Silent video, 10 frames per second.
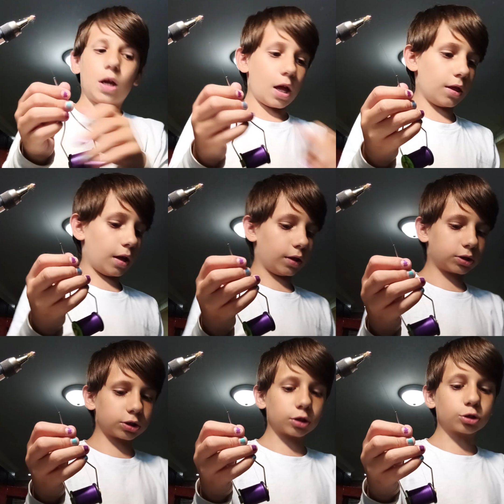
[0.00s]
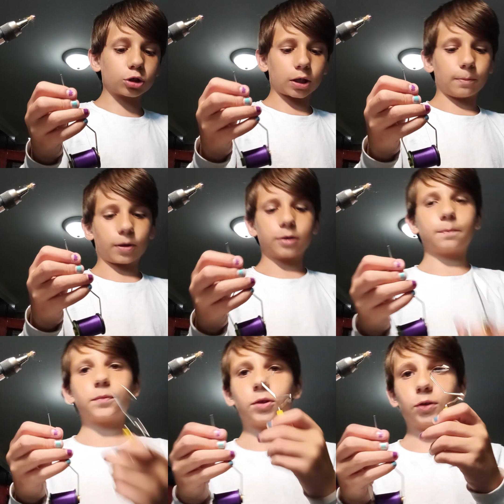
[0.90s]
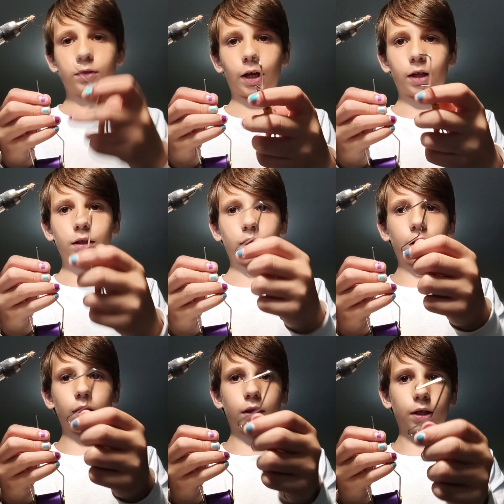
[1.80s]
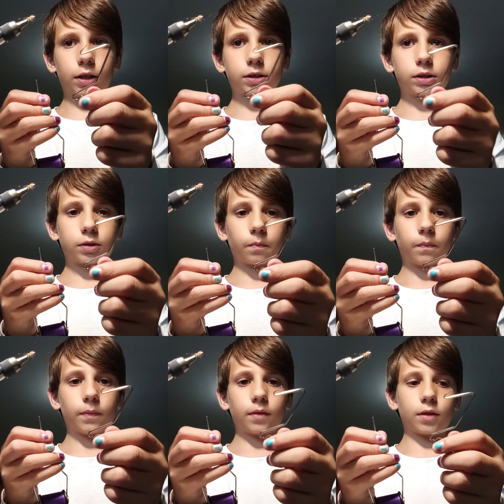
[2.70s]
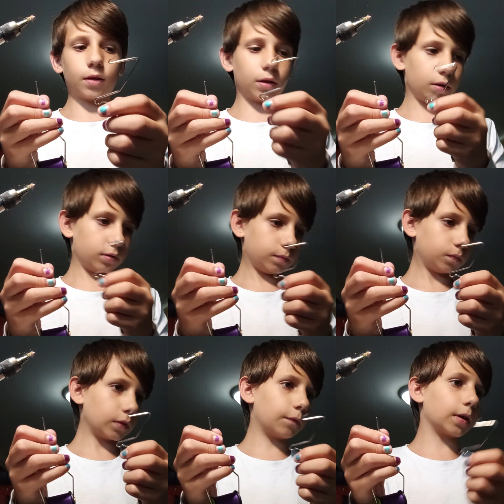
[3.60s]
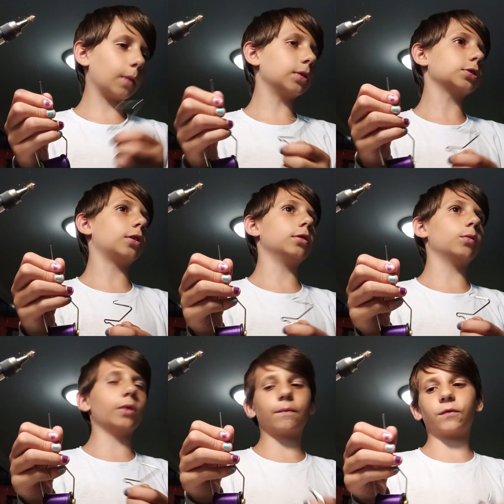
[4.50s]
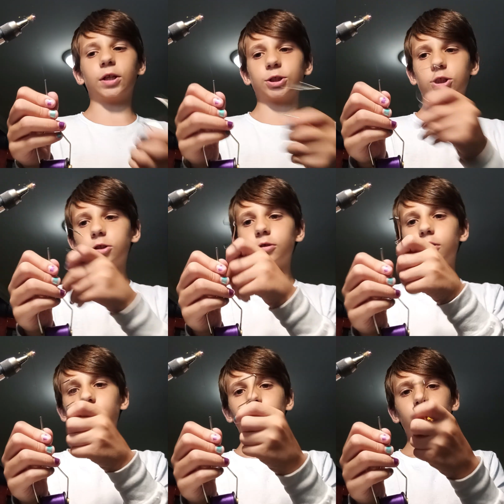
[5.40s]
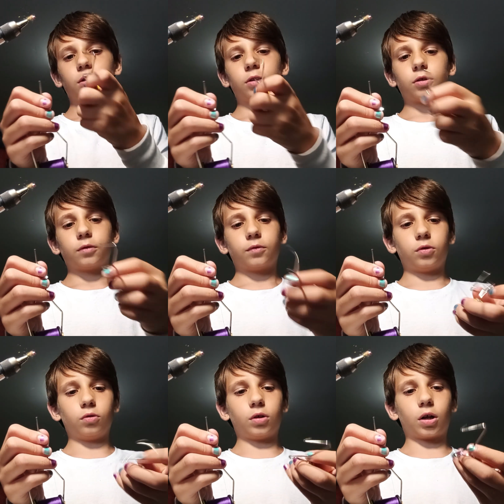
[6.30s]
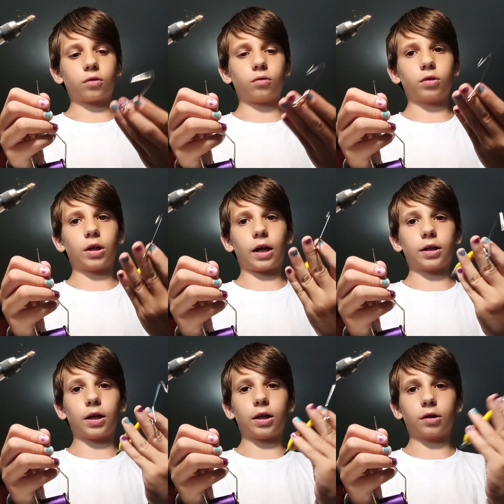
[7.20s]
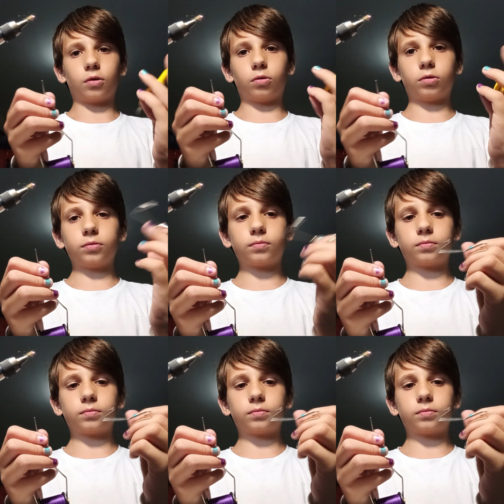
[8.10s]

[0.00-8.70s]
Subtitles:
And then this is the tricky part. You get this, I forget what it's called, the whip finisher. You gotta hold it at an angle.